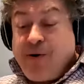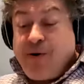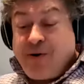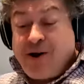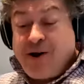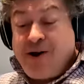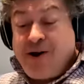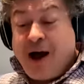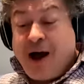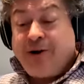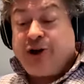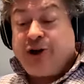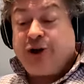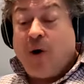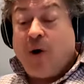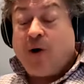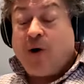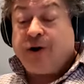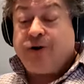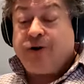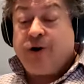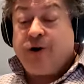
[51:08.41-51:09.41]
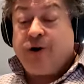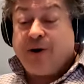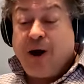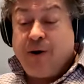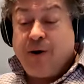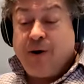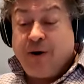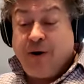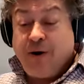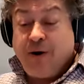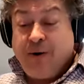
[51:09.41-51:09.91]
to
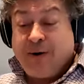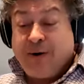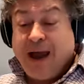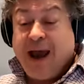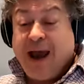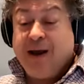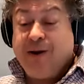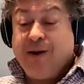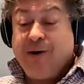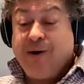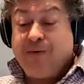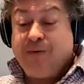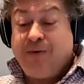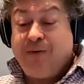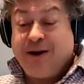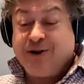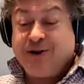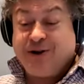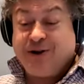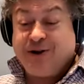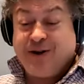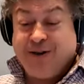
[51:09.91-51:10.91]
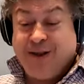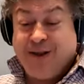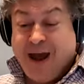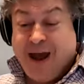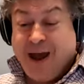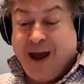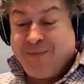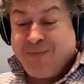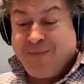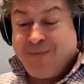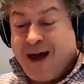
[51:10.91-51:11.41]
nudgestock.co.uk and you can register
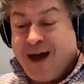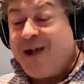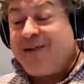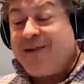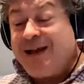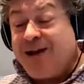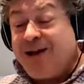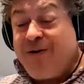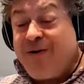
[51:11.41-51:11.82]
there. And I'll tell yeah, you a